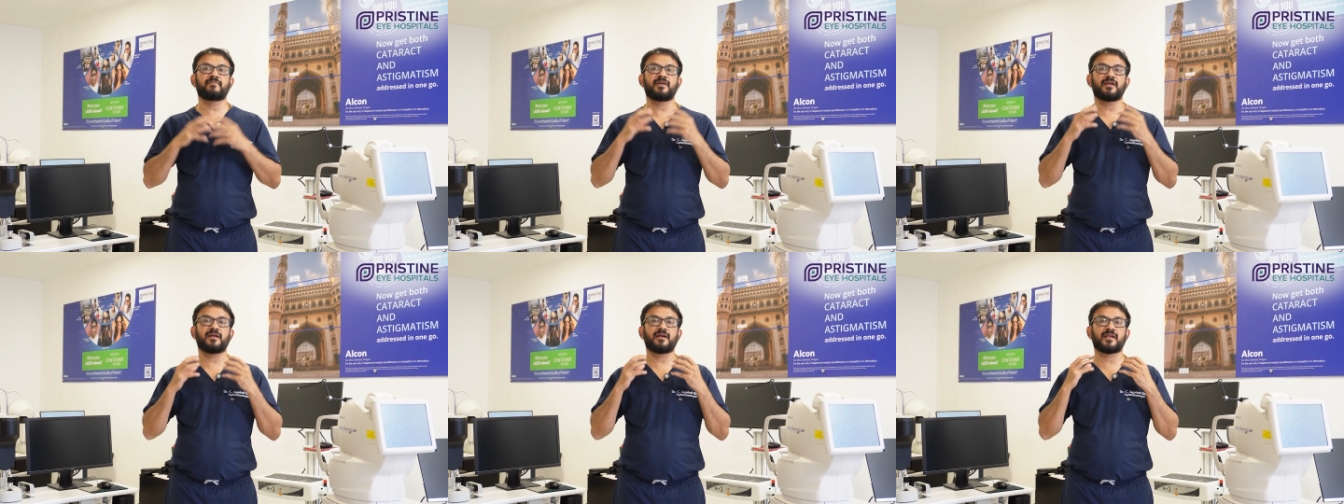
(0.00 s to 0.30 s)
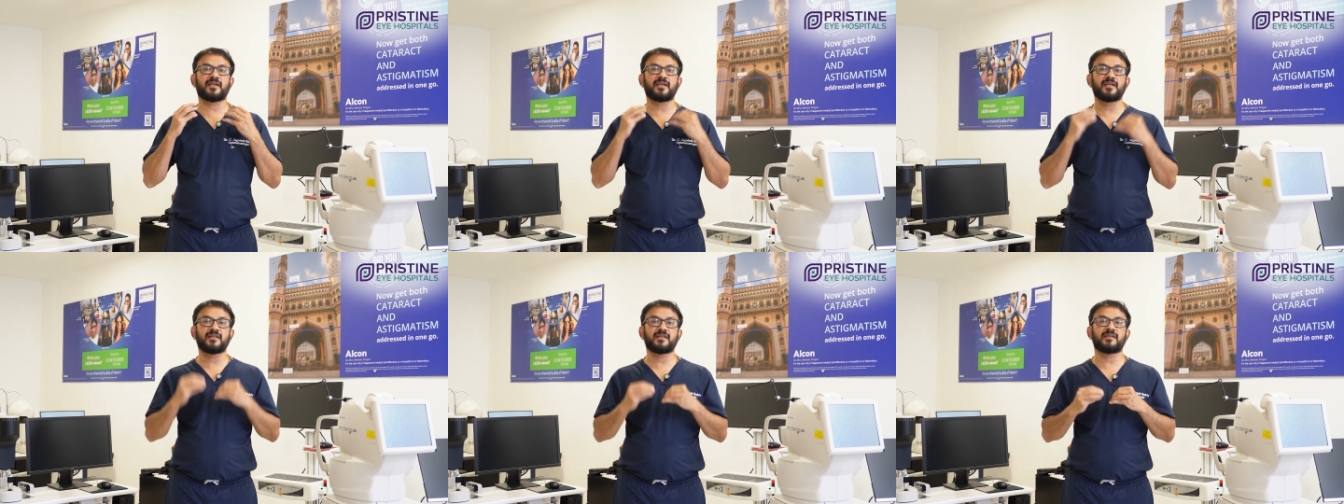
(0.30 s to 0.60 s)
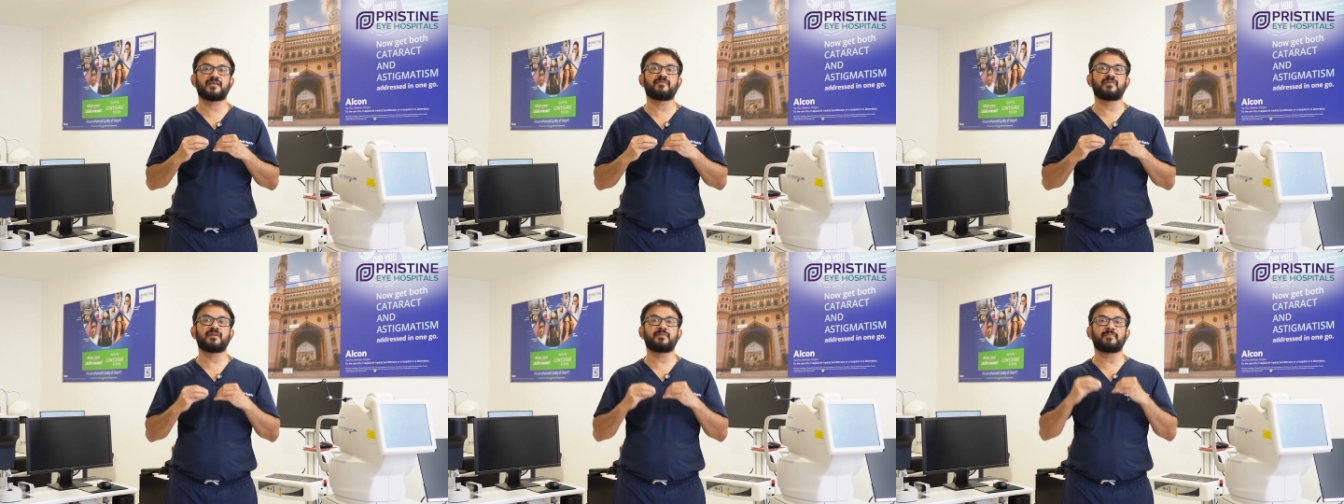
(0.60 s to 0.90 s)

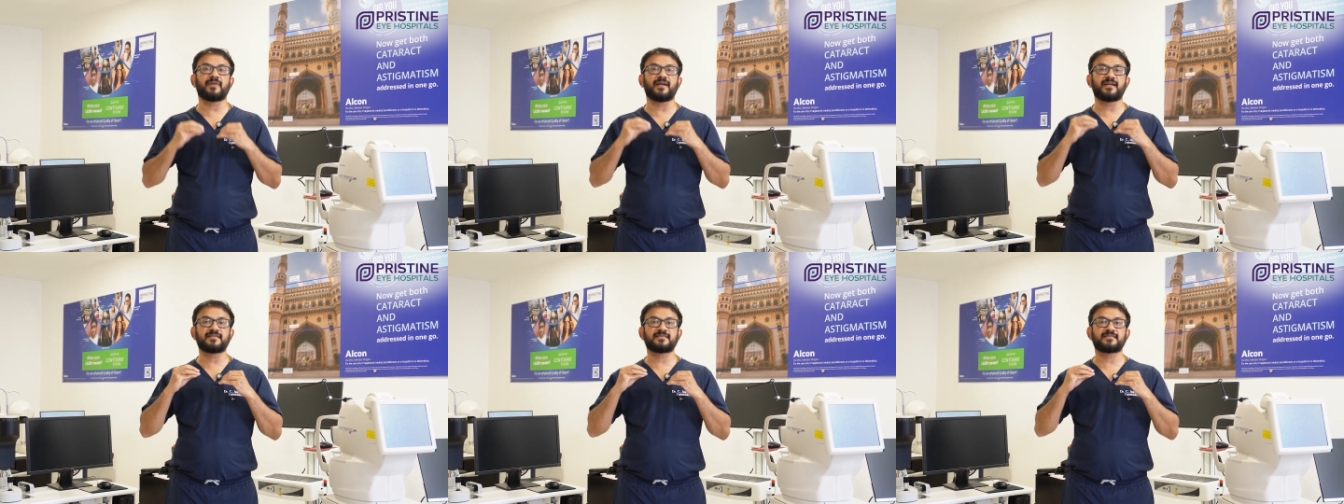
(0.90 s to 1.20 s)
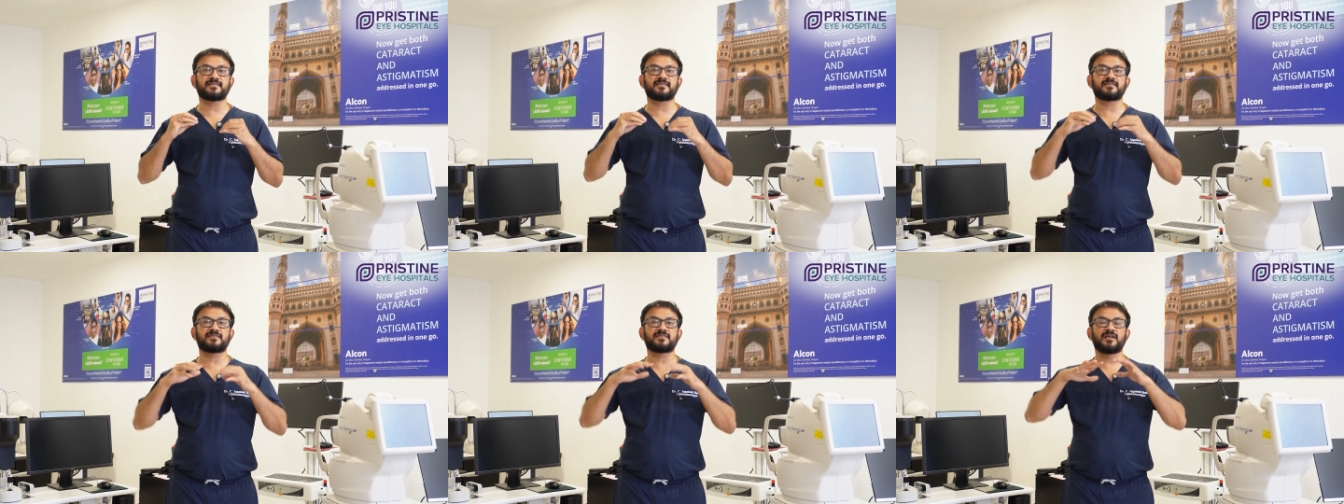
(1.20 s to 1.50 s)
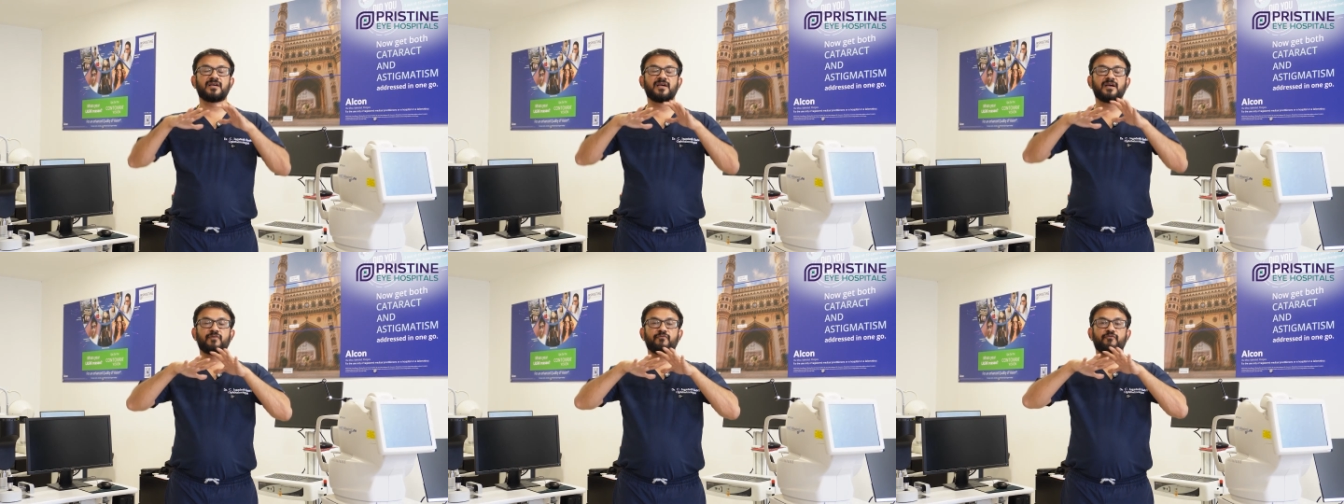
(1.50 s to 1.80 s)
been given
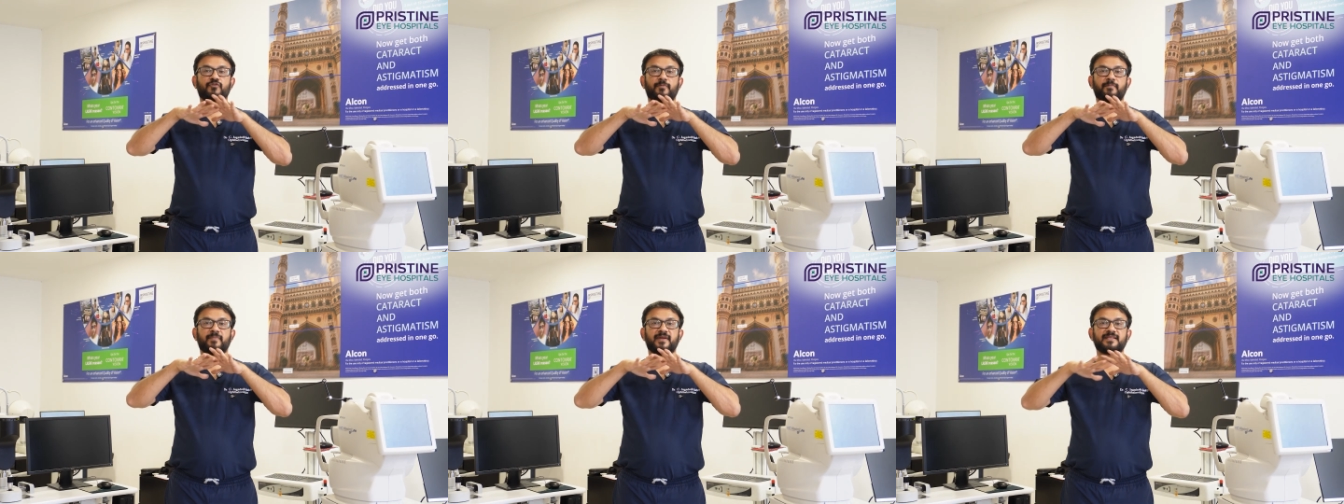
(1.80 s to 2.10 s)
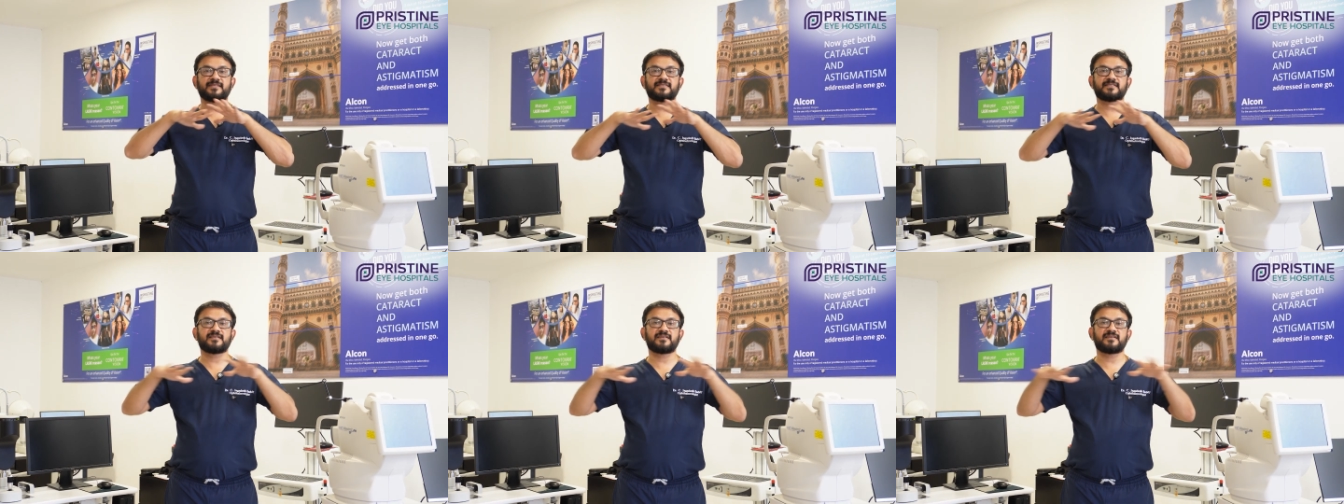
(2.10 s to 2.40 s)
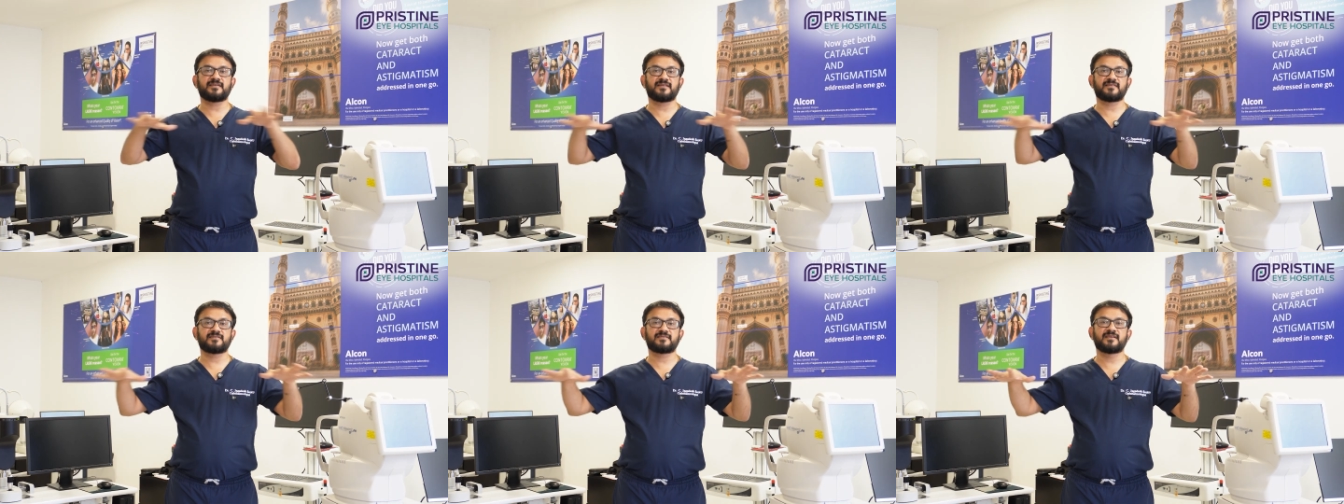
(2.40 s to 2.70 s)
medicines for
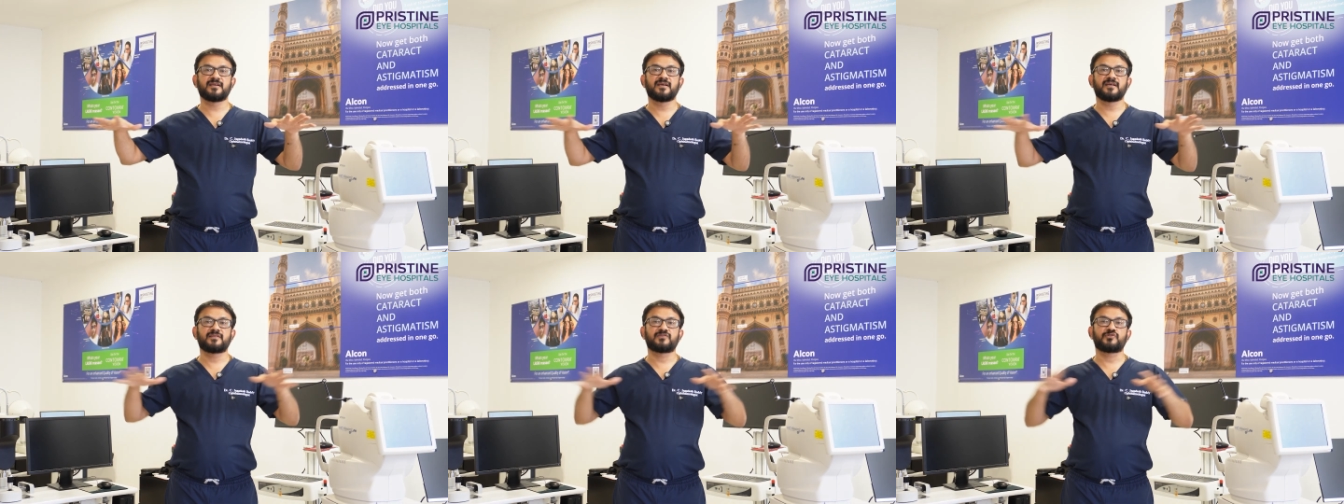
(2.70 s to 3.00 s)
maintenance,